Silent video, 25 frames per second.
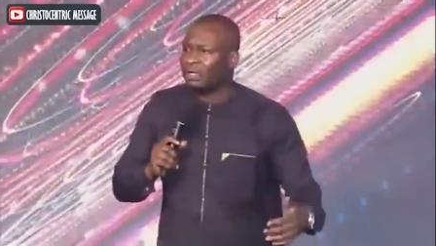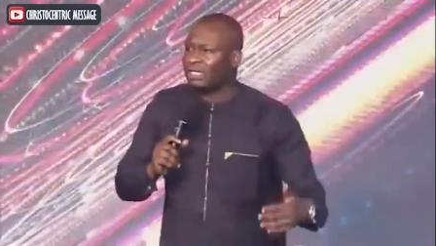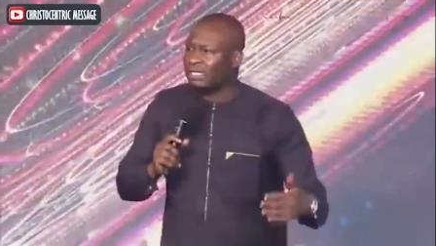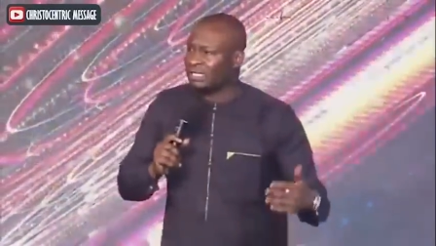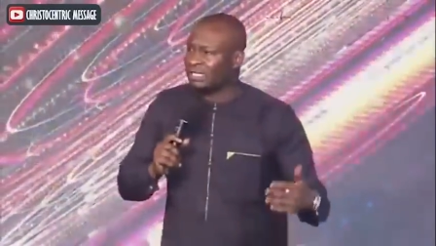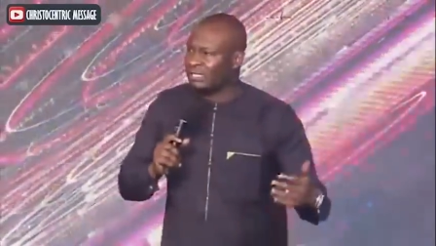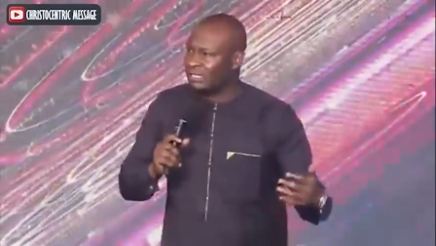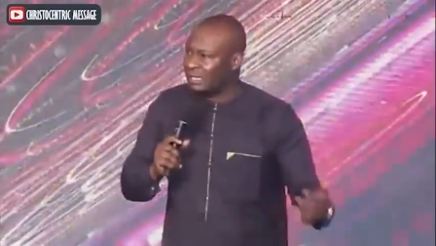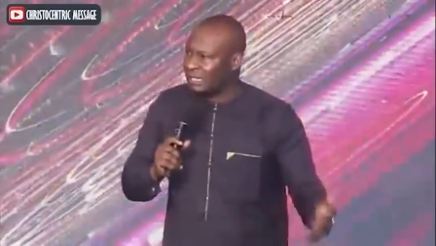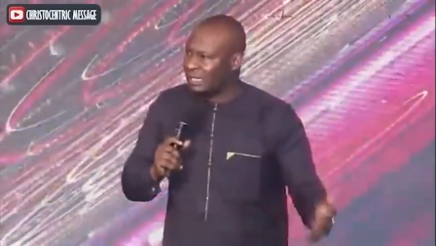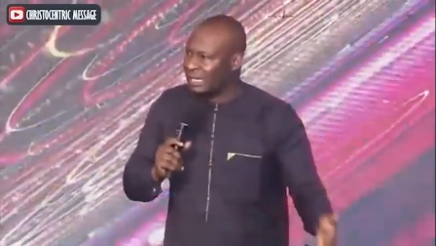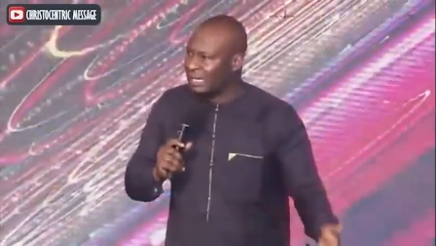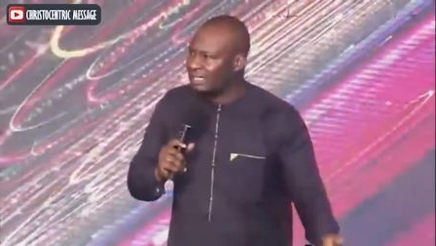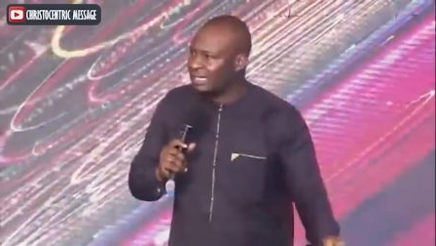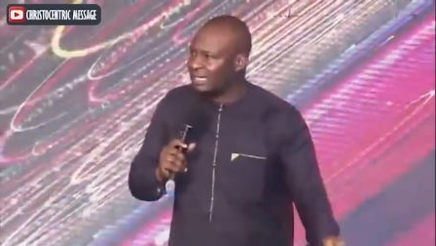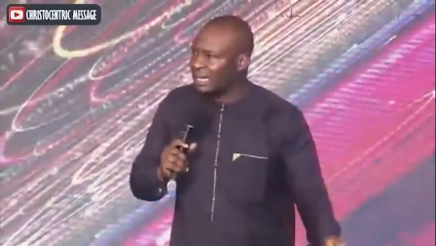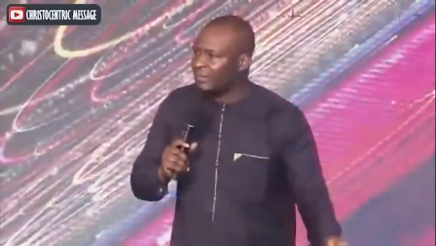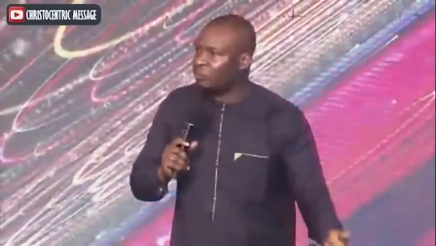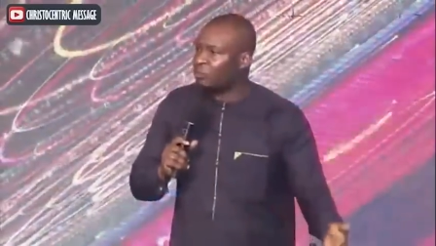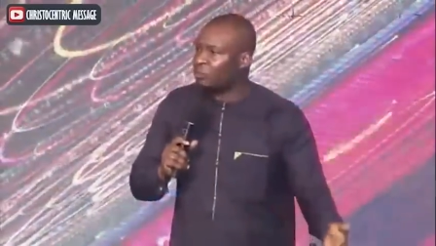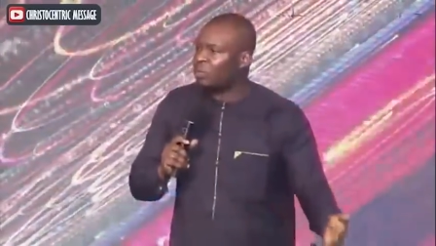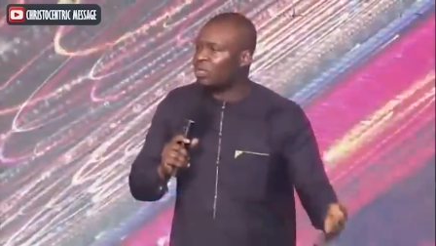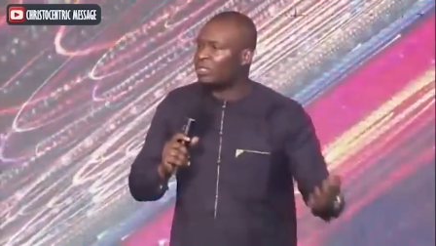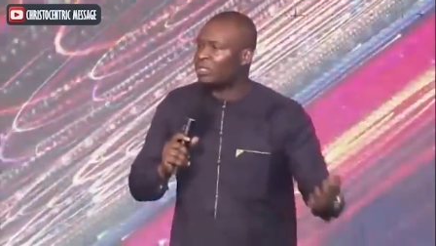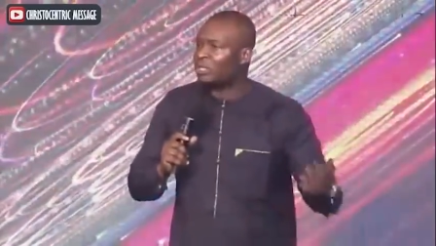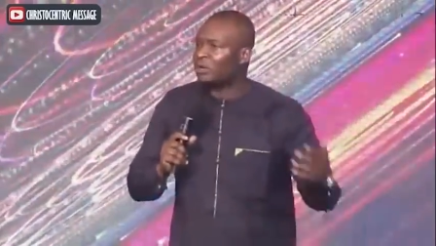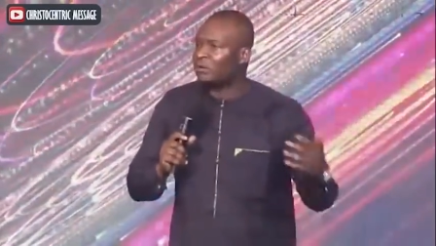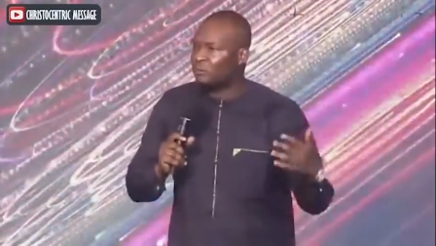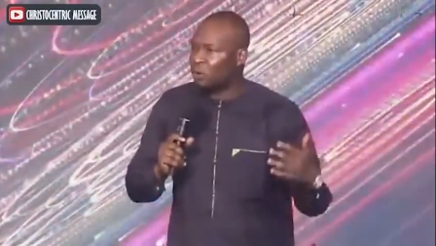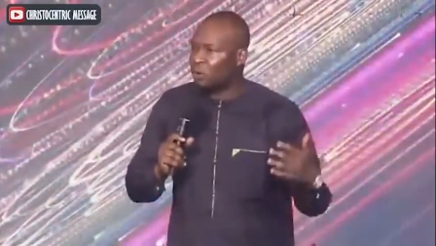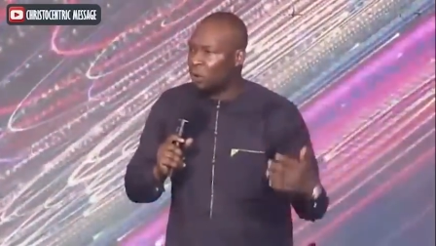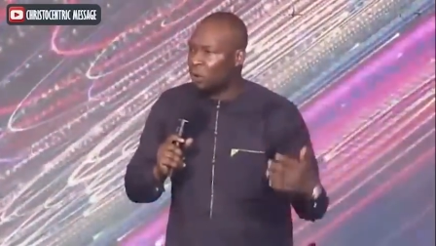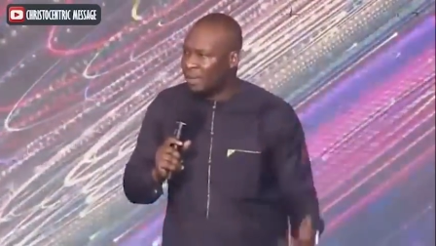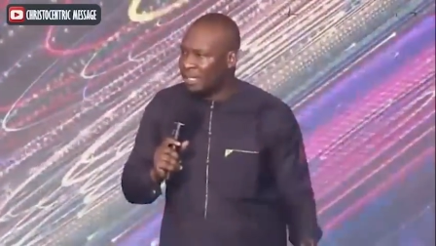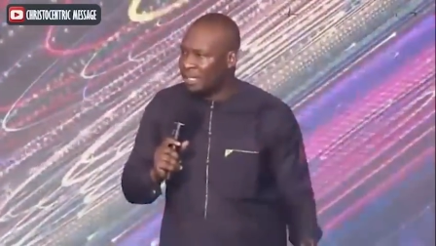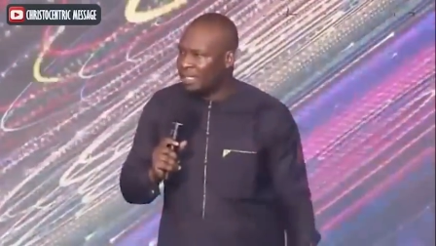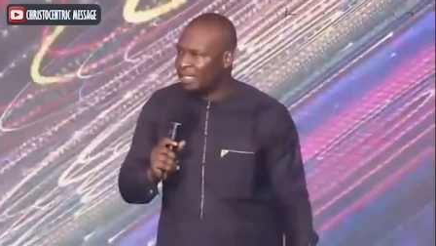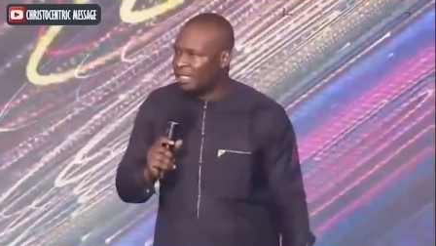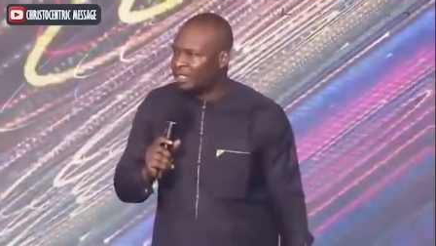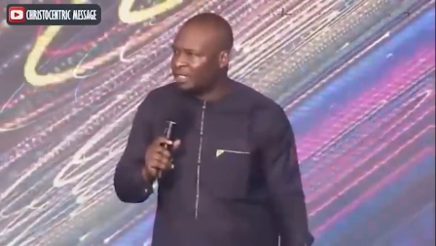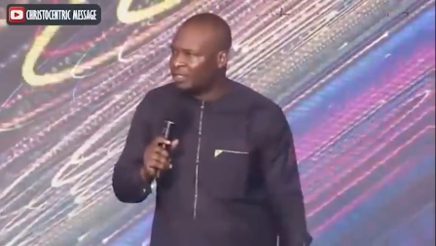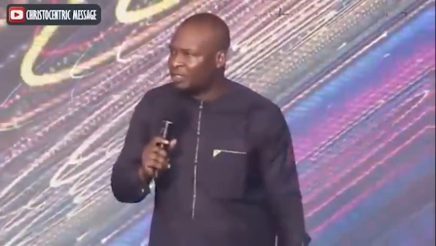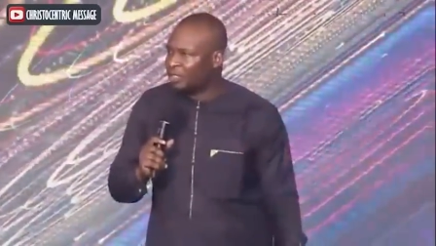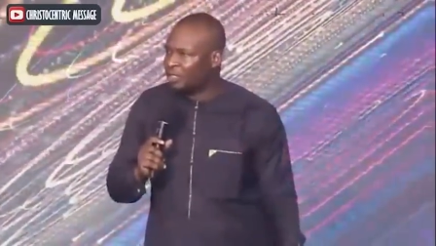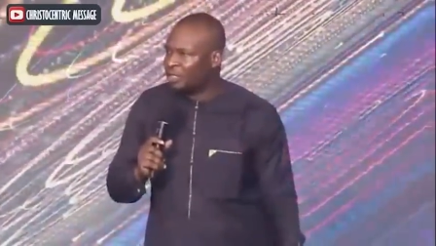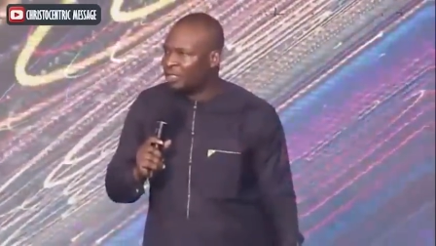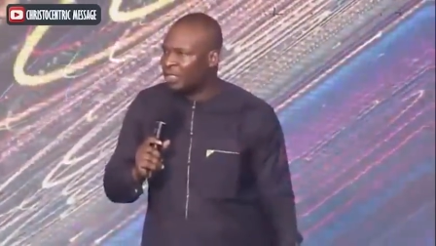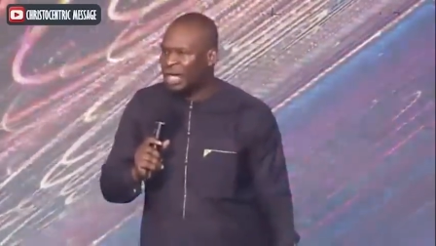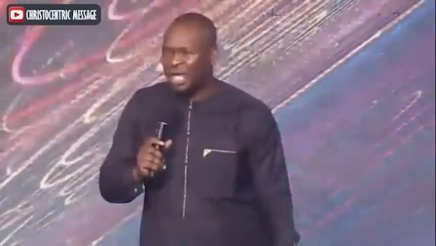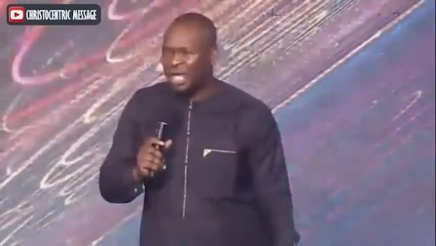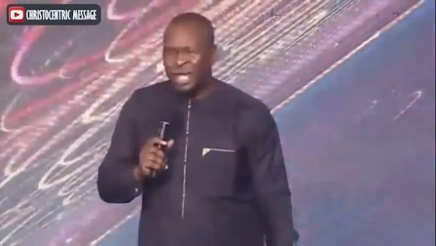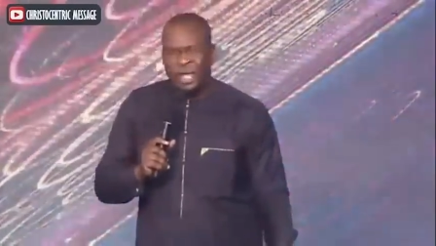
is great and worthy of commendation,